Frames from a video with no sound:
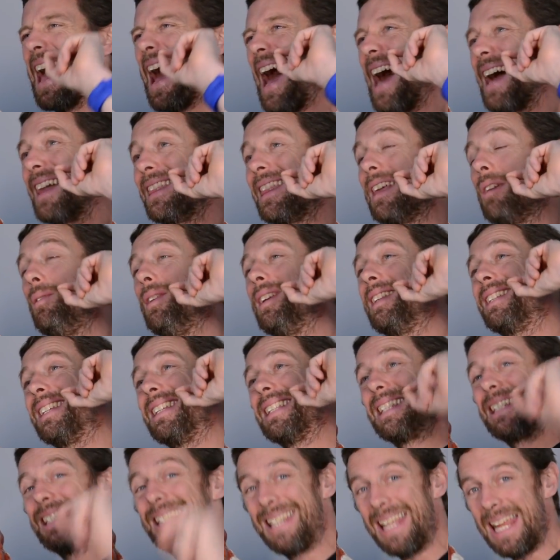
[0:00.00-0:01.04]
And there is a
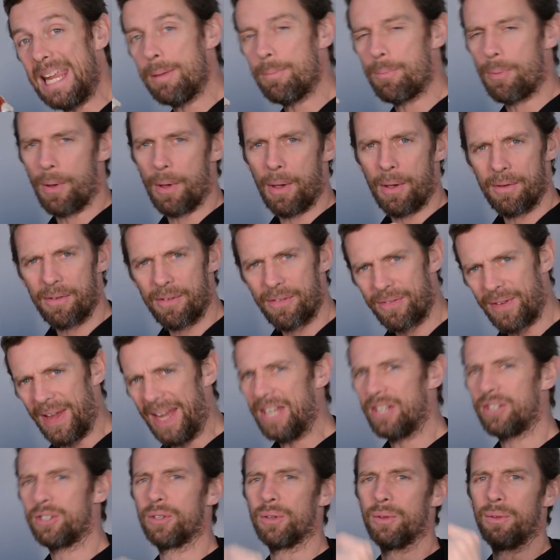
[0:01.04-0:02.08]
deep
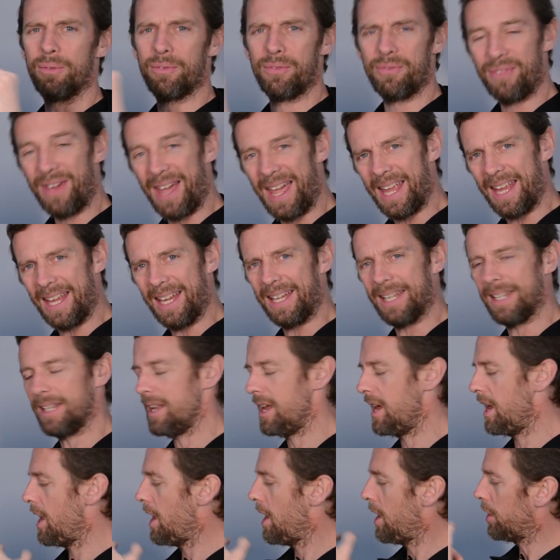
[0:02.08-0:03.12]
facial vein